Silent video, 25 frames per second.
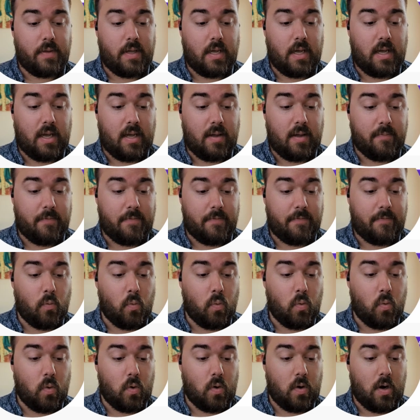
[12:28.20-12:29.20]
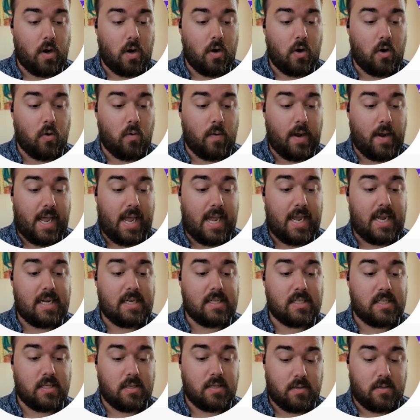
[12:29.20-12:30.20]

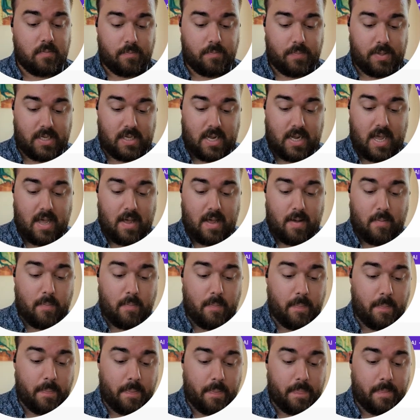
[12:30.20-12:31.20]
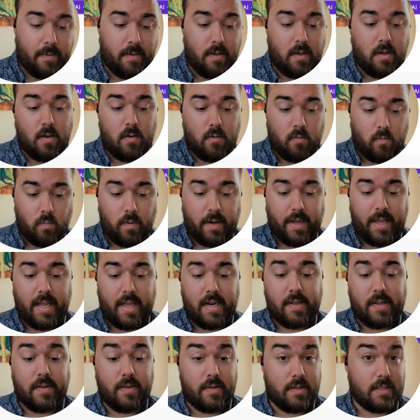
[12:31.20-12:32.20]
4:08 p.m.
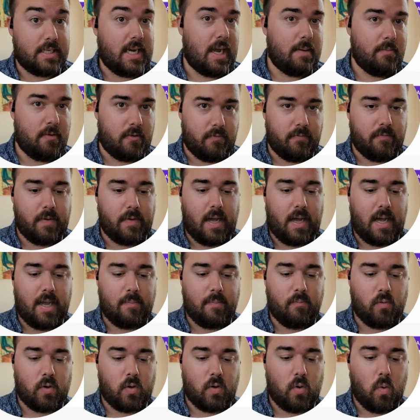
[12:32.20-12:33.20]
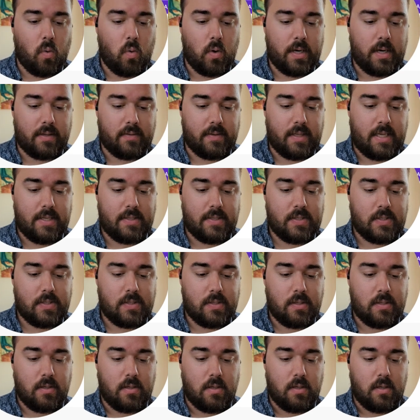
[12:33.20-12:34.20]
when time of I'm recording
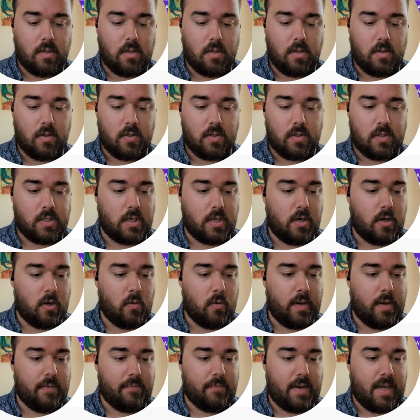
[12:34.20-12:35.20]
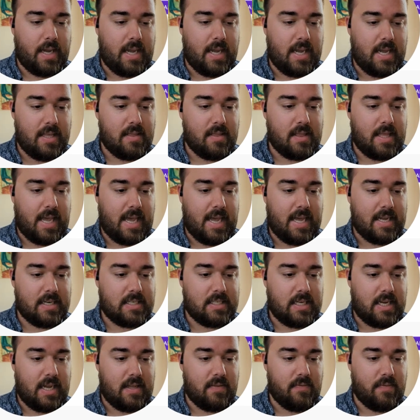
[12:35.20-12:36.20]
this. So if I hit that
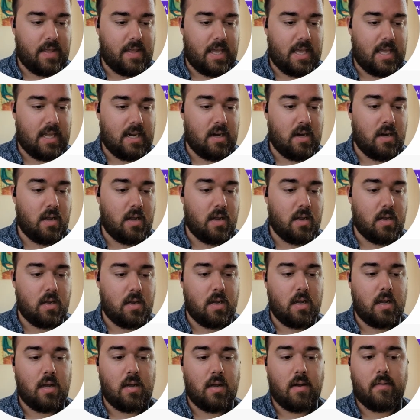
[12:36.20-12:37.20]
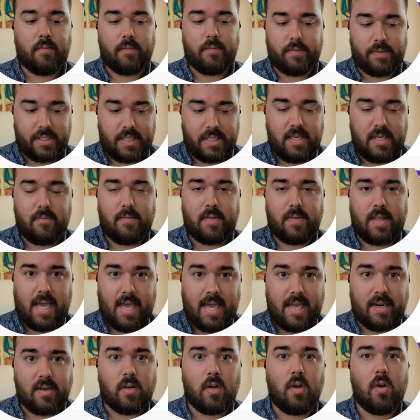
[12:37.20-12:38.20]
and then leave
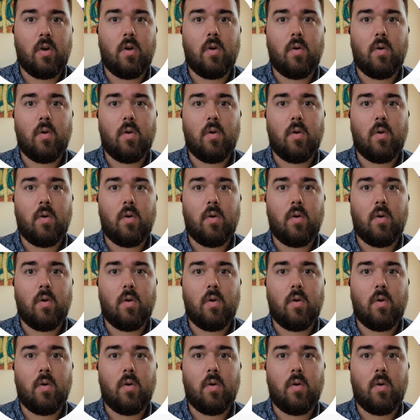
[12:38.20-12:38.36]
that,